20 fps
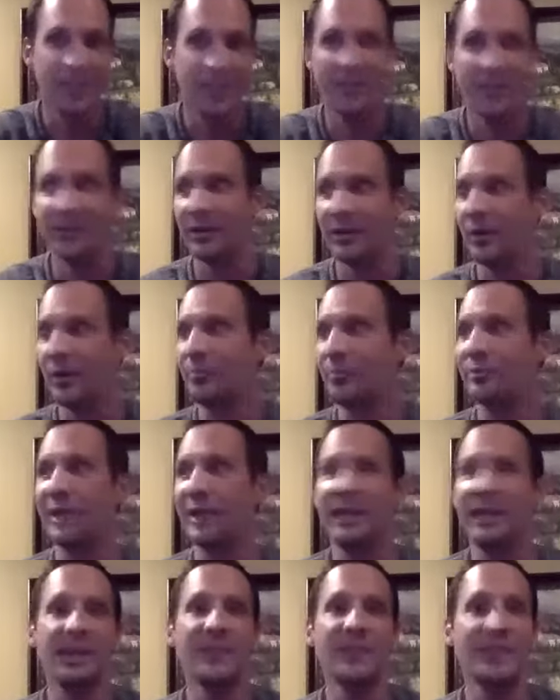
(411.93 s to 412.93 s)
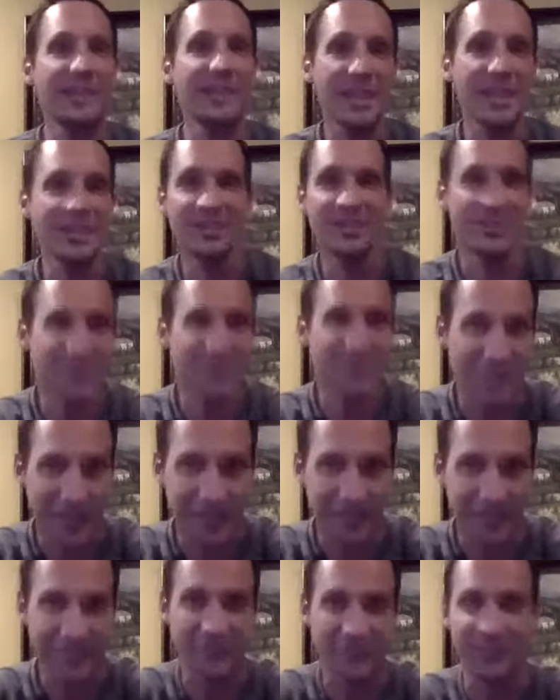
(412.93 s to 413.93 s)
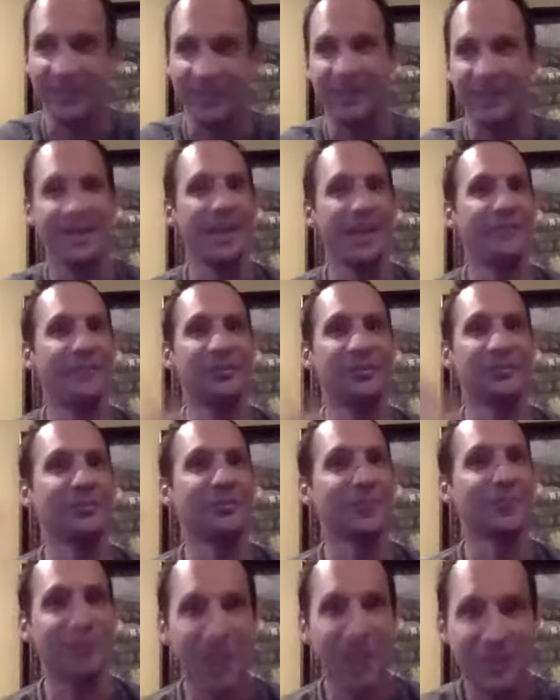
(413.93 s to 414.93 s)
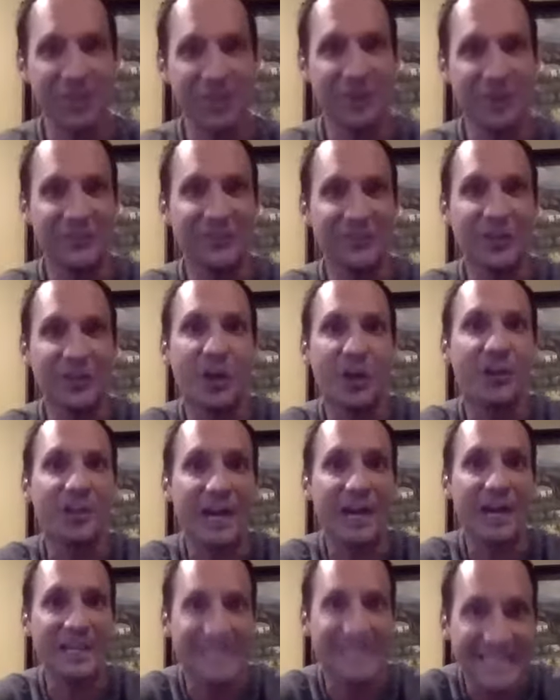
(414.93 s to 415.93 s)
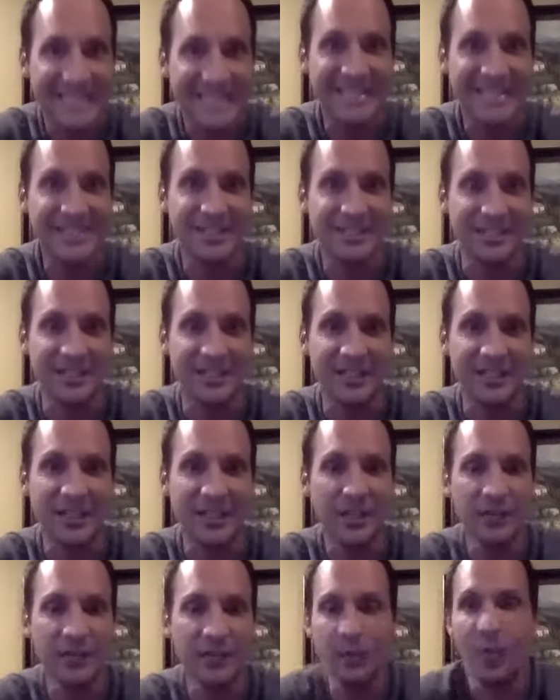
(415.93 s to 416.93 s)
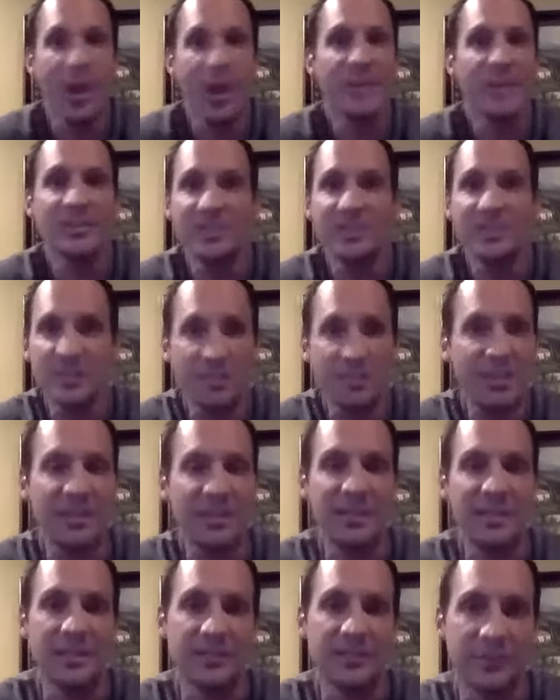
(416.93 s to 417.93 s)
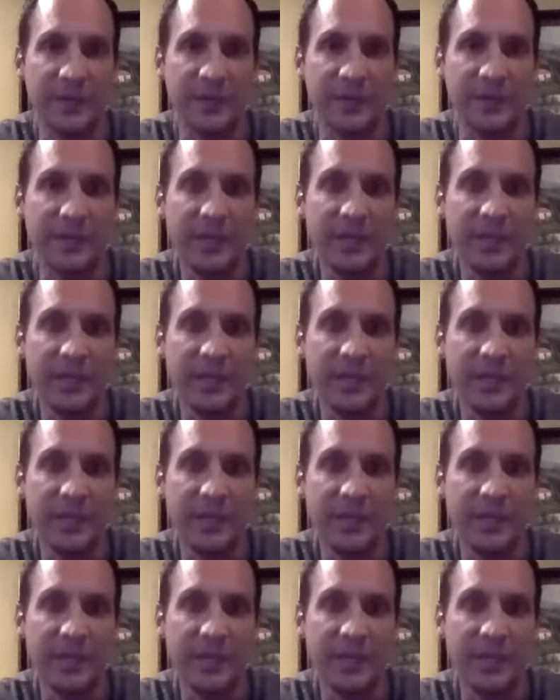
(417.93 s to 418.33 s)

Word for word: You know, planning a vacation is not easy. There's a lot of things that aren't easy. So why should this be any different?